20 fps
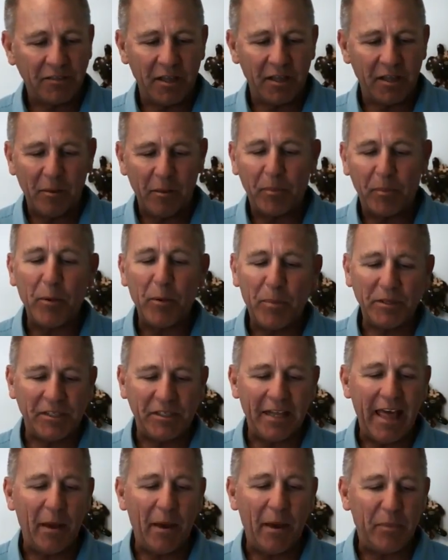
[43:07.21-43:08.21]
That the purpose
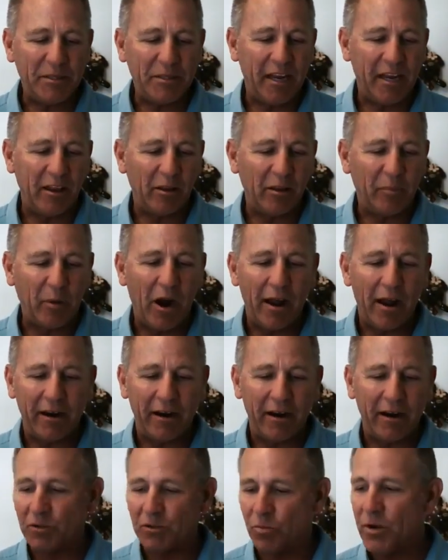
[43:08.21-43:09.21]
of that particular
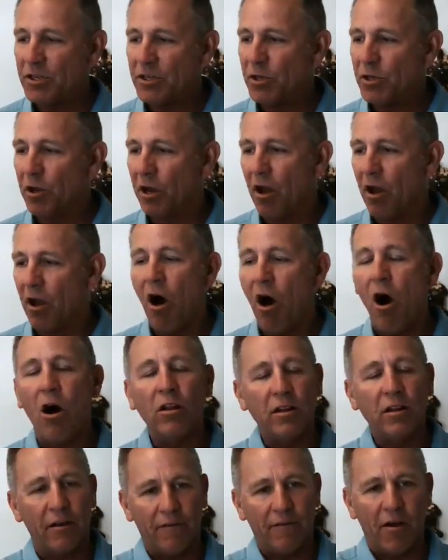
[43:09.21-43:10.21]
product is we took
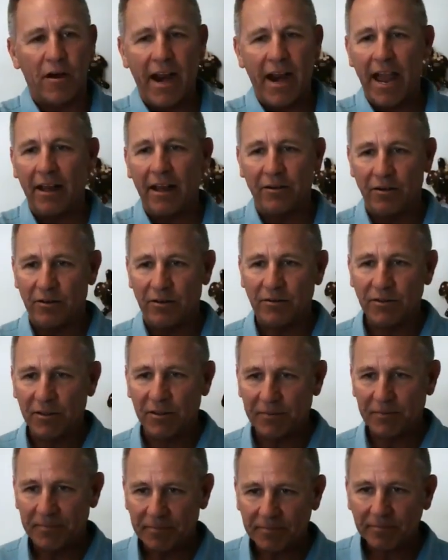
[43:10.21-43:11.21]
all of our handles,
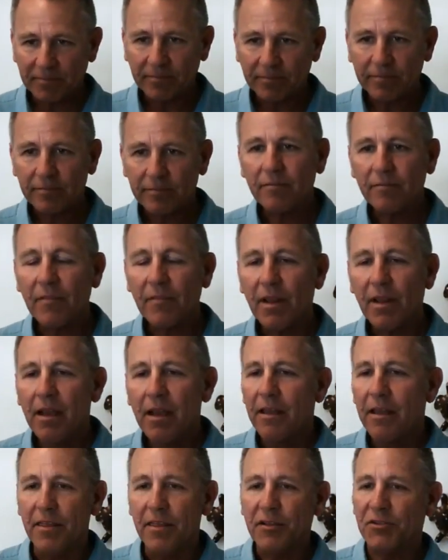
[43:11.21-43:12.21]

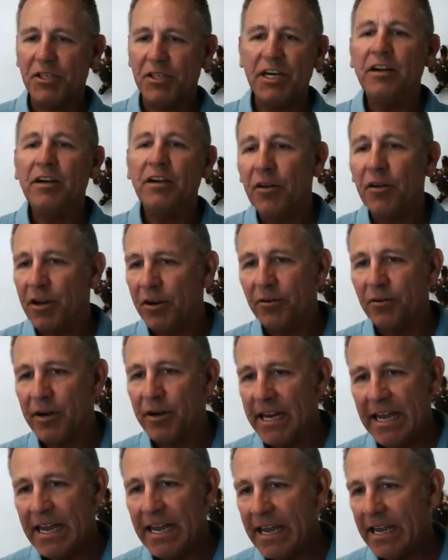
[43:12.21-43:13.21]
the 0
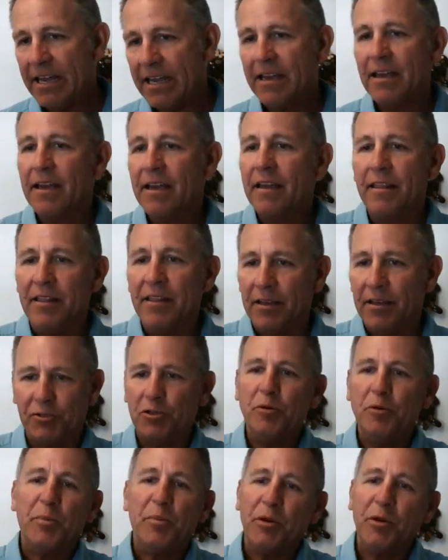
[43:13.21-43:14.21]
degree, the
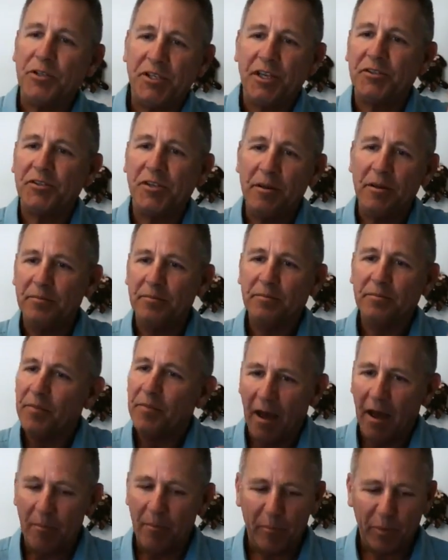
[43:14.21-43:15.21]
super
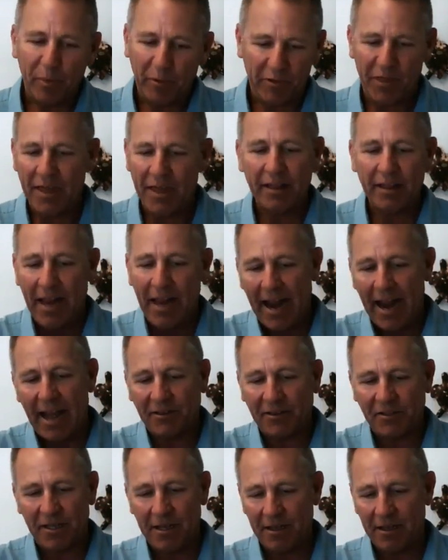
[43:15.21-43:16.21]
system thing that
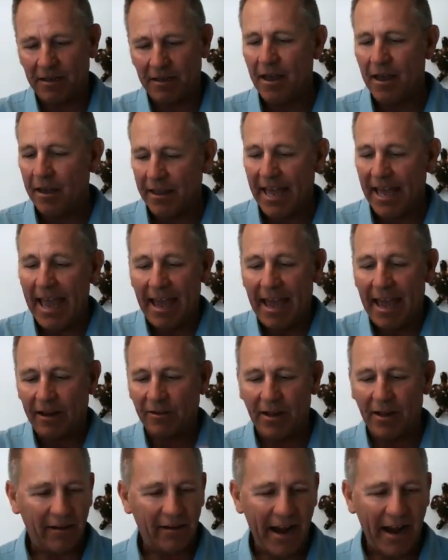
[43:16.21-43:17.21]
has the
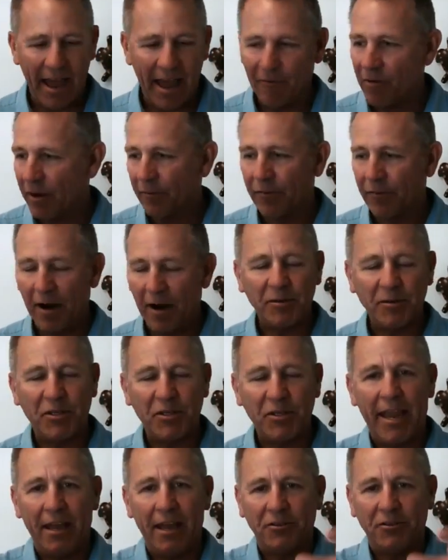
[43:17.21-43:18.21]
handle. I don't have one in front of me, so I
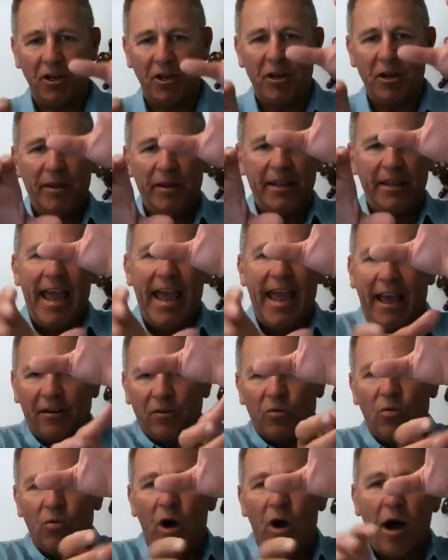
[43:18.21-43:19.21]
can't show you, but the
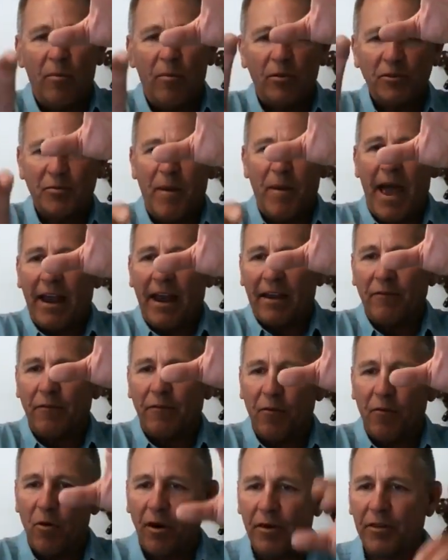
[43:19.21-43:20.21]
handle wobbles back and
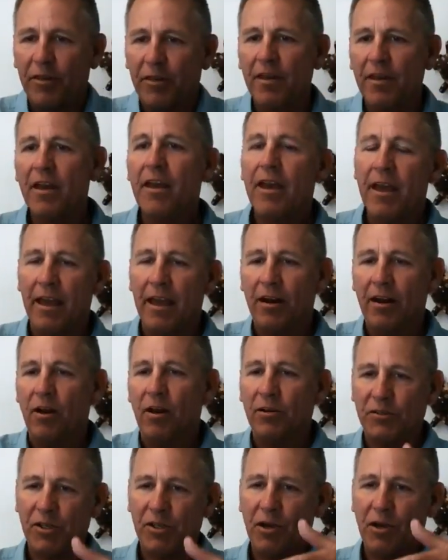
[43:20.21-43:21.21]
forth. It
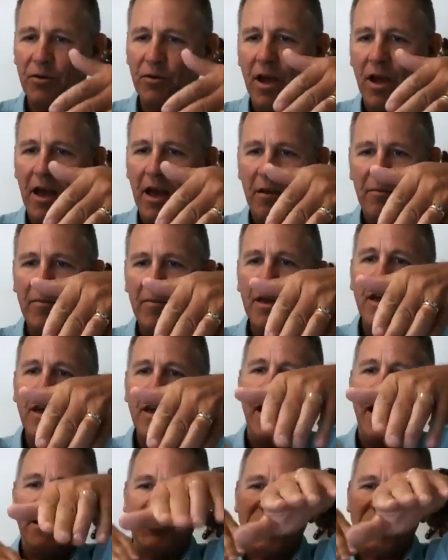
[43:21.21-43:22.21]
also
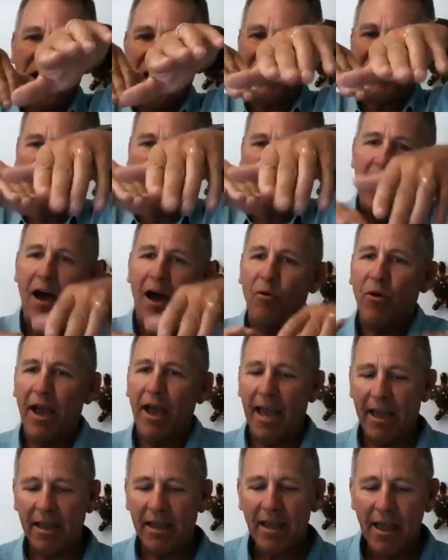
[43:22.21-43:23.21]
adjusts that
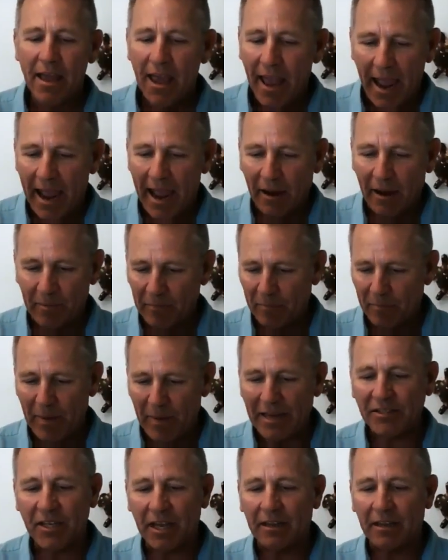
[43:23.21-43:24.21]
way, and
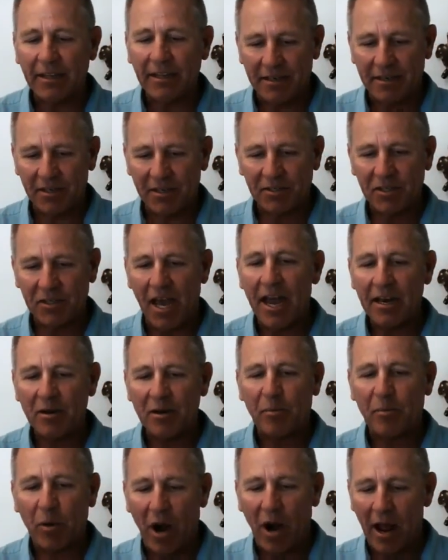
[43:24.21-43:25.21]
basically designed a
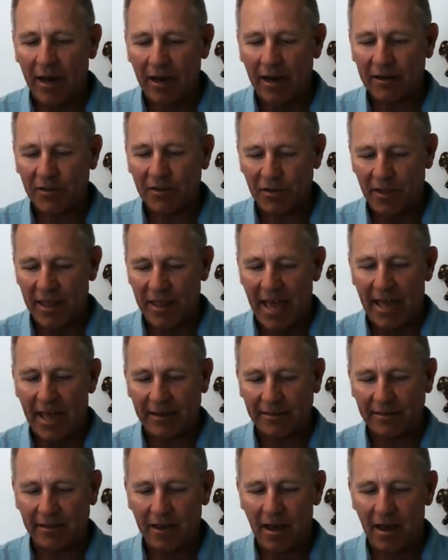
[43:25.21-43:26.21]
product
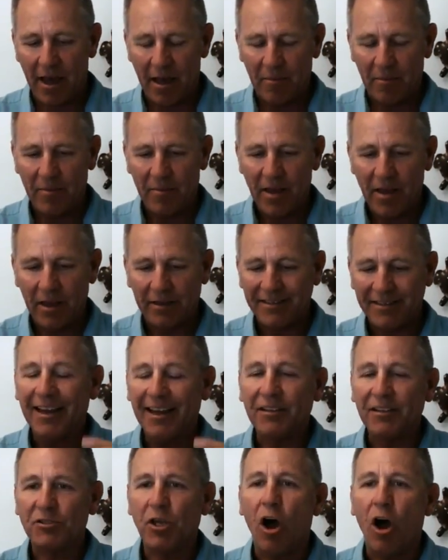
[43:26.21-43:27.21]
that
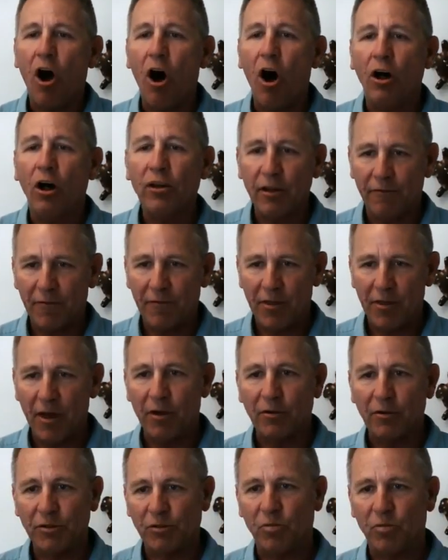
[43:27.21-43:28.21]
does all of
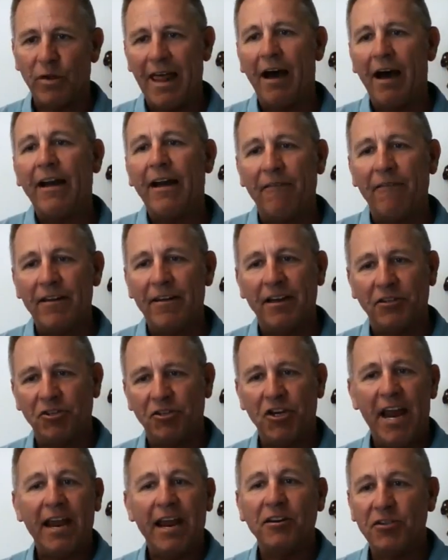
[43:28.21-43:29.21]
those without having to
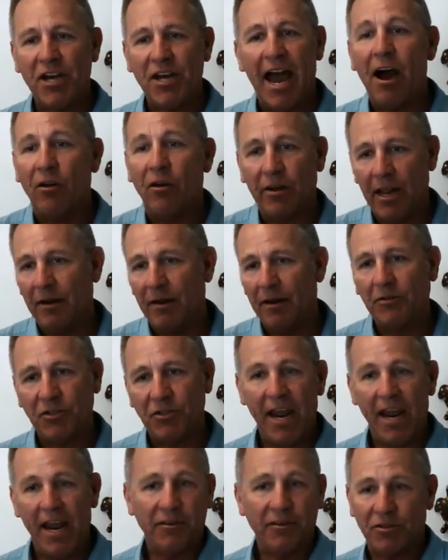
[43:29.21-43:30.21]
change out and
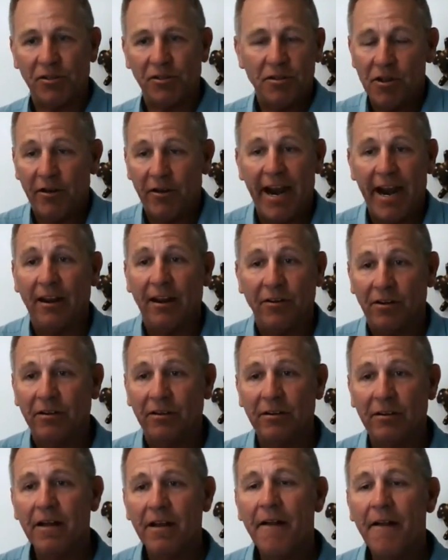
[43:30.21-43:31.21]
change your handle.
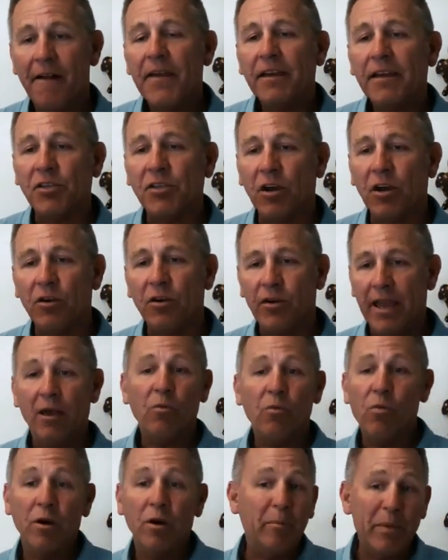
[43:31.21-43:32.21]
So
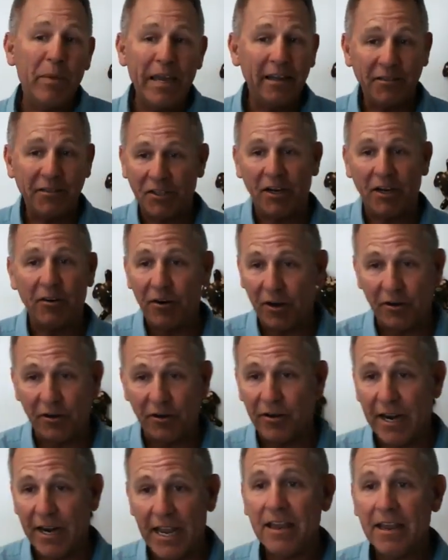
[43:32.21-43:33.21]
it will be a 0
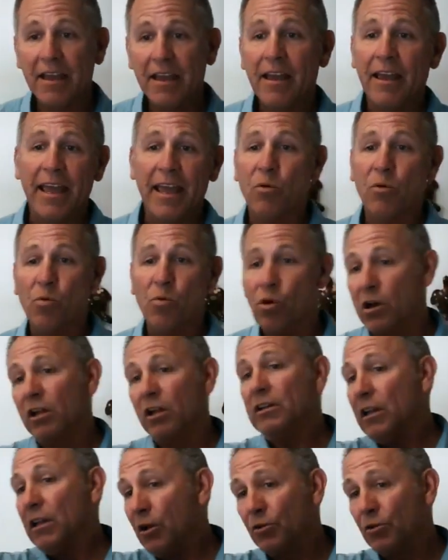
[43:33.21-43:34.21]
degree. It will
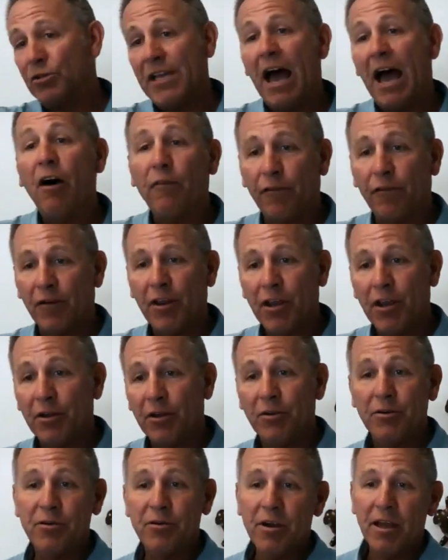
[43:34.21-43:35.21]
close out for
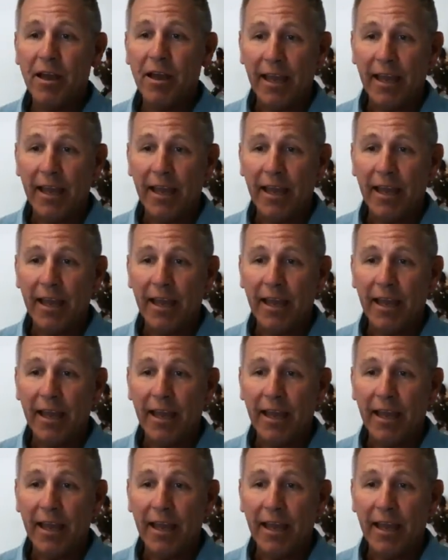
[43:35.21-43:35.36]
you.